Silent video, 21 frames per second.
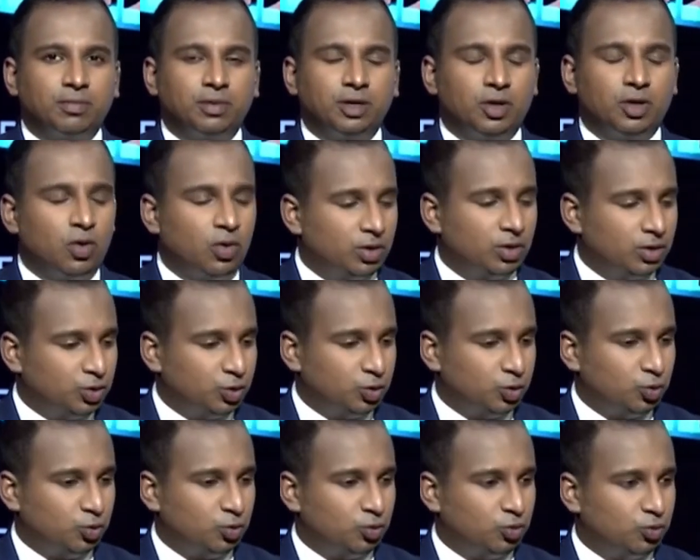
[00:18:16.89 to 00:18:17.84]
in order
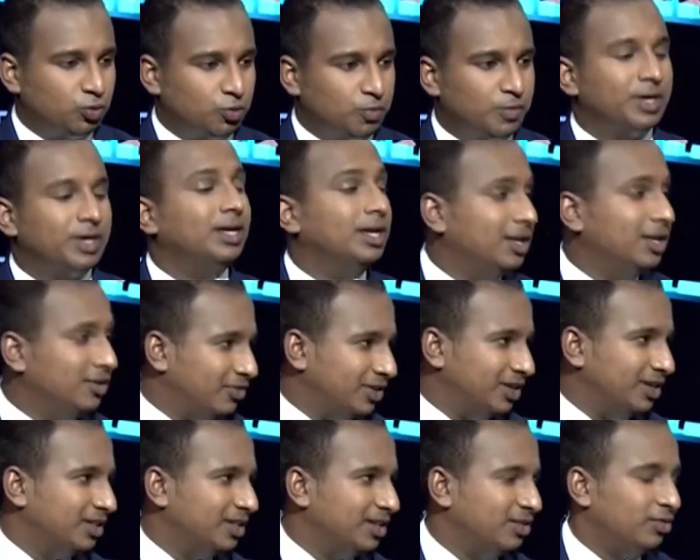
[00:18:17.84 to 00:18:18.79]
to make a living.